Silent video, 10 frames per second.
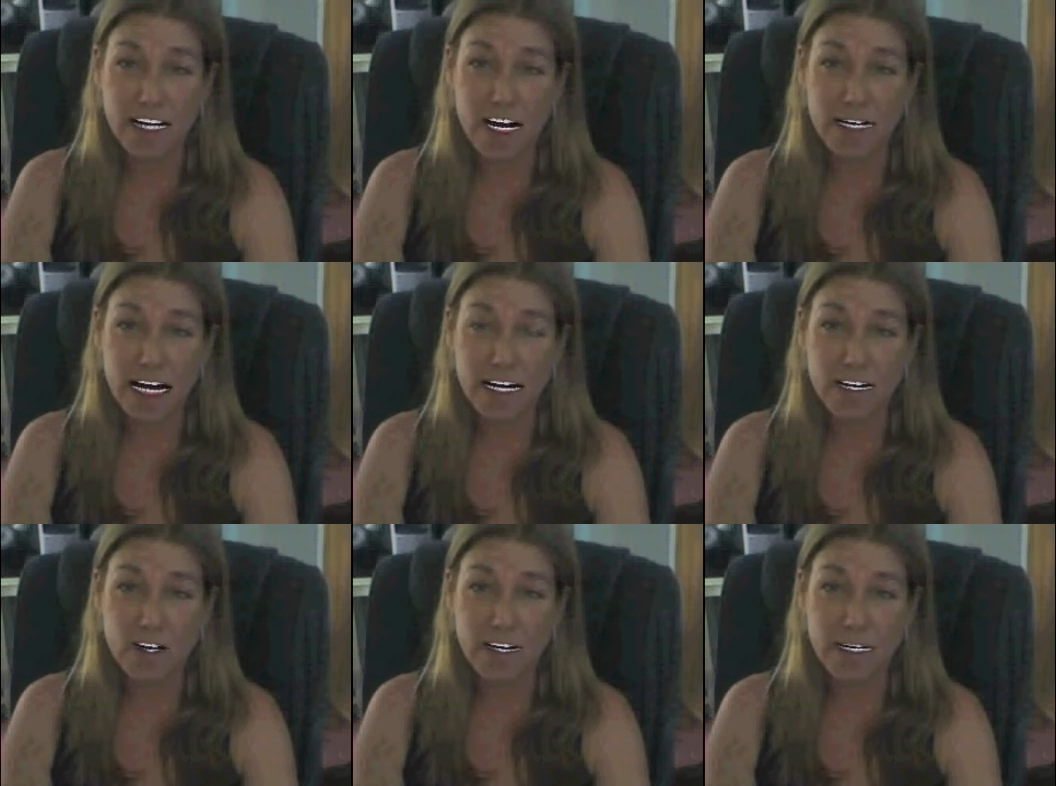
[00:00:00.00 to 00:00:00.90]
I
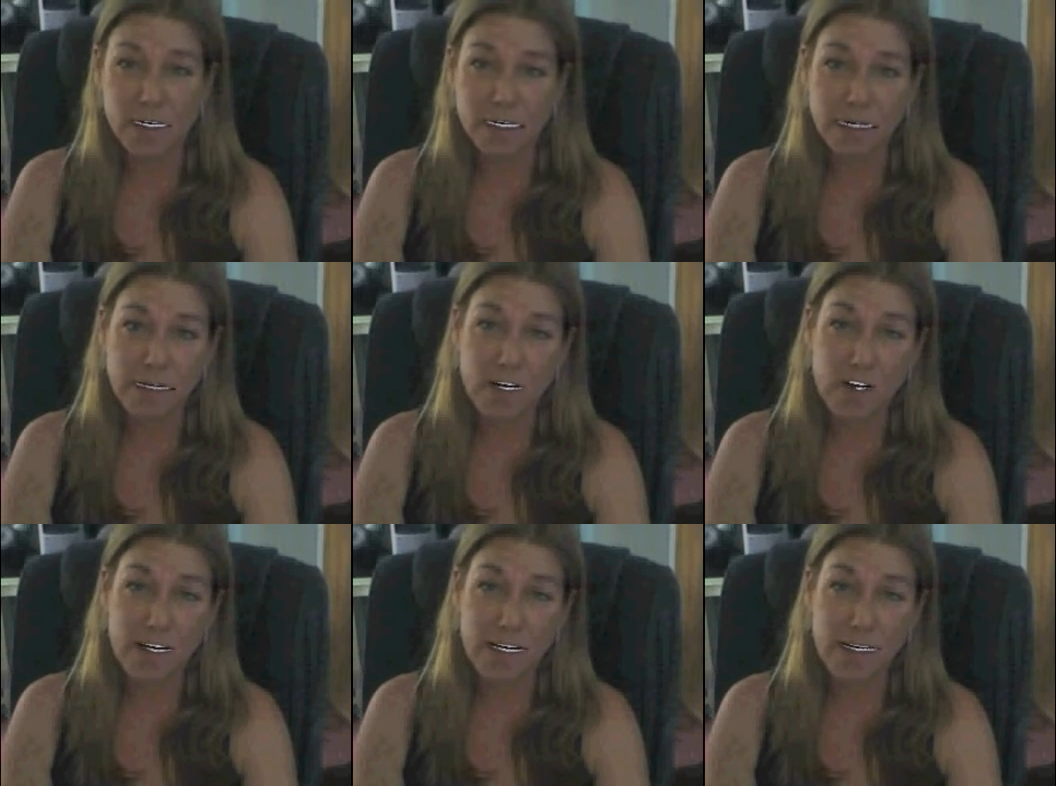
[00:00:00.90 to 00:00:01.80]
love you, Johnny
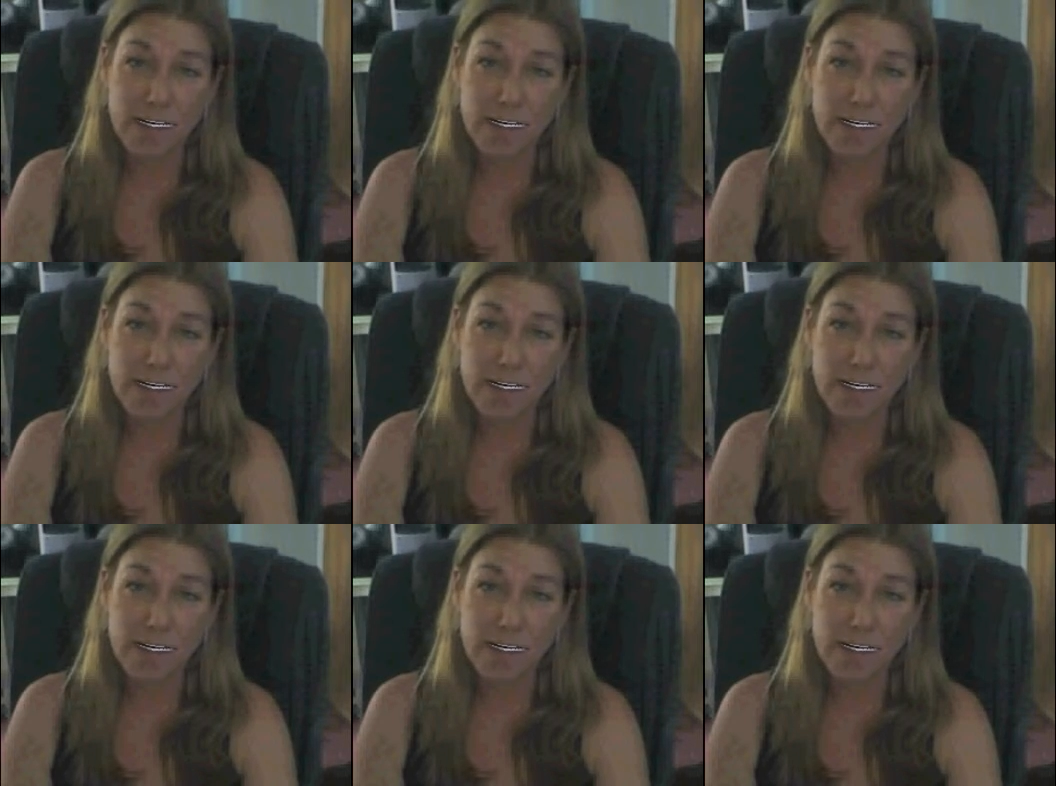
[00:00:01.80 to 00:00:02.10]
Ringo.